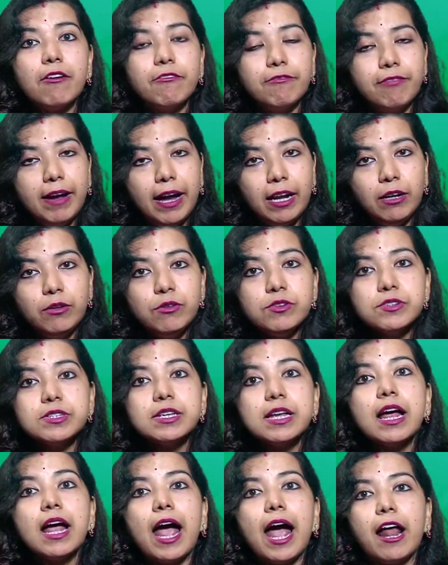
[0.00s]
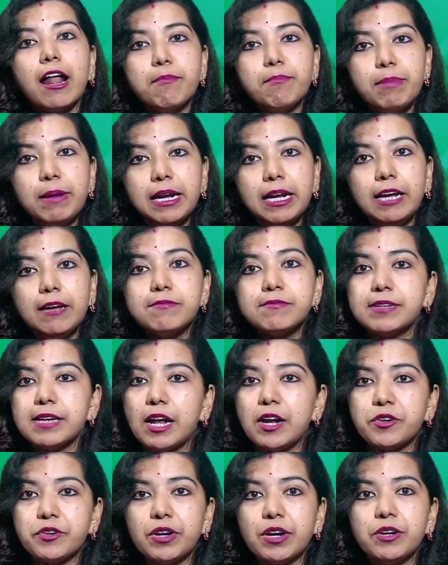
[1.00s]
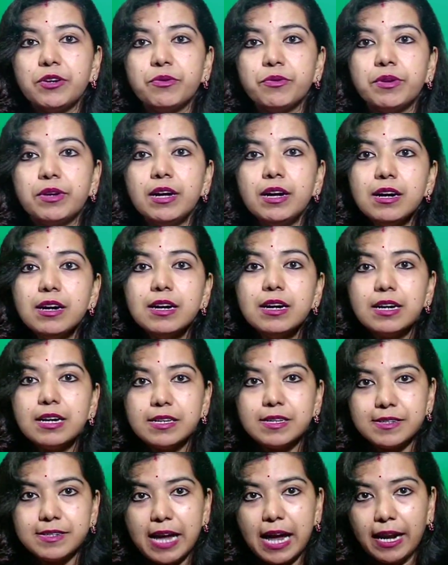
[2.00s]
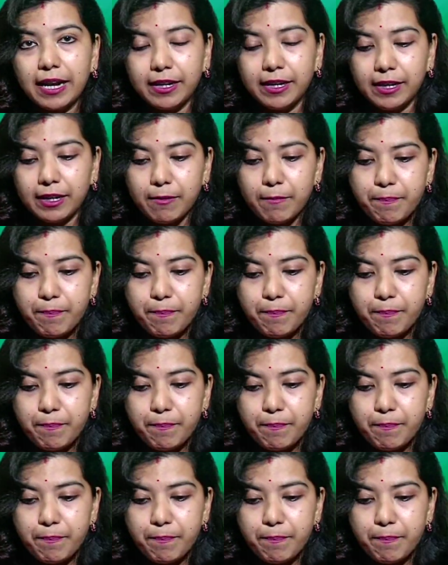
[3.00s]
values and beliefs central to the standard.